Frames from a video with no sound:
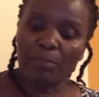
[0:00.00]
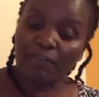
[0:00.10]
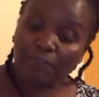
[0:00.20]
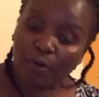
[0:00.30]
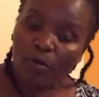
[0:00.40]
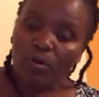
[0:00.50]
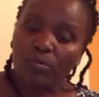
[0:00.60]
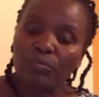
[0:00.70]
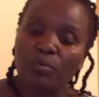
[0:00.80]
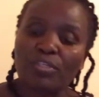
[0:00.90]
4
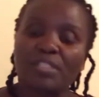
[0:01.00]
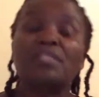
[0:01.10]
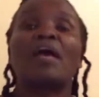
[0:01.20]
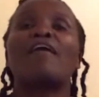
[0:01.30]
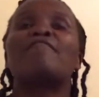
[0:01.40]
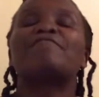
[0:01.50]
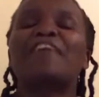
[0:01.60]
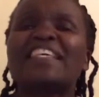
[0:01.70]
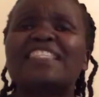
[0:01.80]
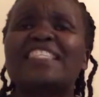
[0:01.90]
was
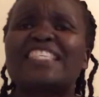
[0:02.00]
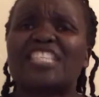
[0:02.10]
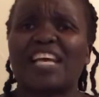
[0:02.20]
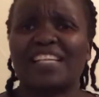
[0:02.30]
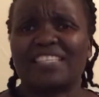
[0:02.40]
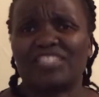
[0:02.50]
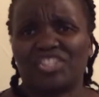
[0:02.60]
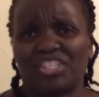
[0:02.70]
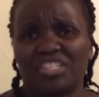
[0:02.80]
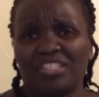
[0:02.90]
face the
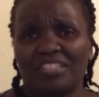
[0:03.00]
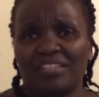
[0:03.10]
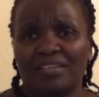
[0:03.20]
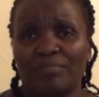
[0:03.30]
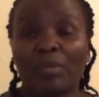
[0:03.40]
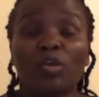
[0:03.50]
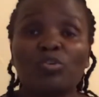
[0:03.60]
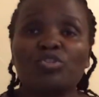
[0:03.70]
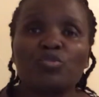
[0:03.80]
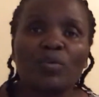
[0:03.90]
challenge,
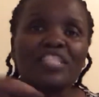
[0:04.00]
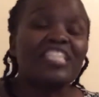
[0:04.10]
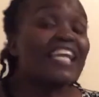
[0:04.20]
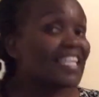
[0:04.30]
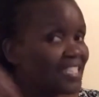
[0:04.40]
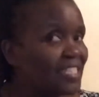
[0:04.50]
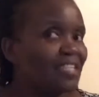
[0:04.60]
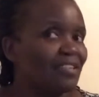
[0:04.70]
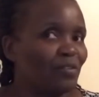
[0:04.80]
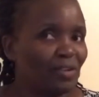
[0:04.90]
because you are
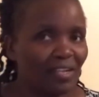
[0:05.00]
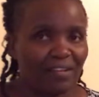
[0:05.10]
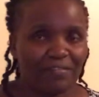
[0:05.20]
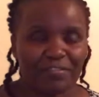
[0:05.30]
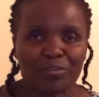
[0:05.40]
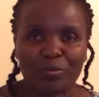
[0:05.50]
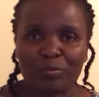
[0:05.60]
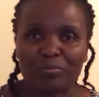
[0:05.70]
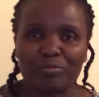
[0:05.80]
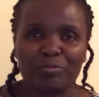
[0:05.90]
changing your life. So
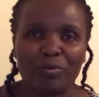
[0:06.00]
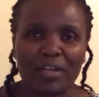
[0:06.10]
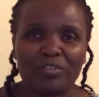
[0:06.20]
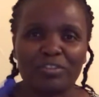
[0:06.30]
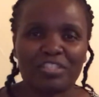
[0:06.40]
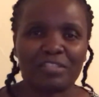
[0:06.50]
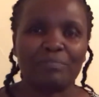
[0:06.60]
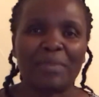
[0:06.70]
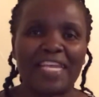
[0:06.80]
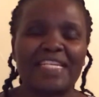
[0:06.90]
you are not
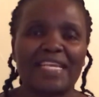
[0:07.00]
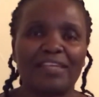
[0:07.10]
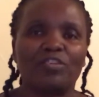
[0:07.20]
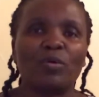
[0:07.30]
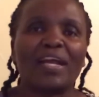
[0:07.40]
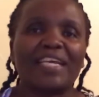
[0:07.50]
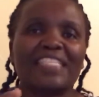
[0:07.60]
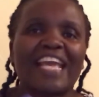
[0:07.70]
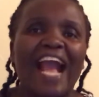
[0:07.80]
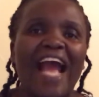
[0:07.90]
remaining. You are
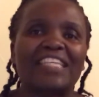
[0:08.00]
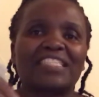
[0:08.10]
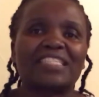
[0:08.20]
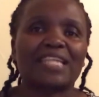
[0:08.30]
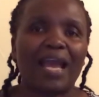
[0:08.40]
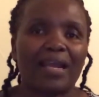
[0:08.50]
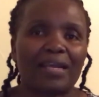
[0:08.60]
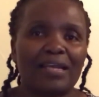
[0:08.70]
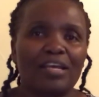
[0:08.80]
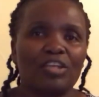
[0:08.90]
getting unstuck.
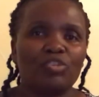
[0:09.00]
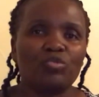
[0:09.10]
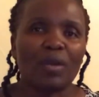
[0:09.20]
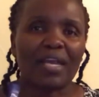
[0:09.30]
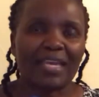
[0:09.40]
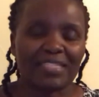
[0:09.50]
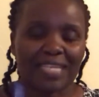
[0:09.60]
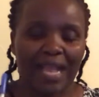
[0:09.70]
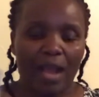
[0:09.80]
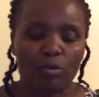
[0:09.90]
You are
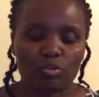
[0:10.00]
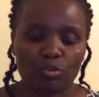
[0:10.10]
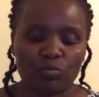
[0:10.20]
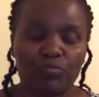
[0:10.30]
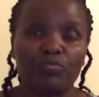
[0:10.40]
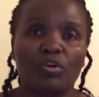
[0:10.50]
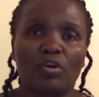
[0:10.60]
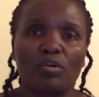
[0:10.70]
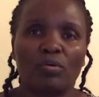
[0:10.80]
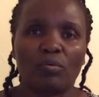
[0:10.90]
getting out of
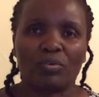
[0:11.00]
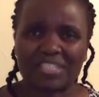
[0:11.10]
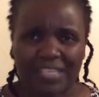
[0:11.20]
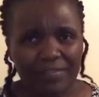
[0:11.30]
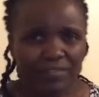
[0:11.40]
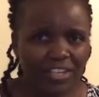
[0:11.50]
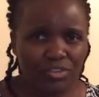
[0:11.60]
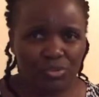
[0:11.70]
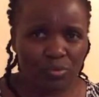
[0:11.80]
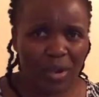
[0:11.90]
whatever
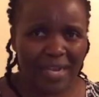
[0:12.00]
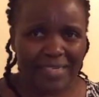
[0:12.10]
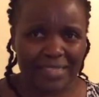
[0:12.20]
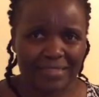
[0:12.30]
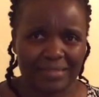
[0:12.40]
you are in.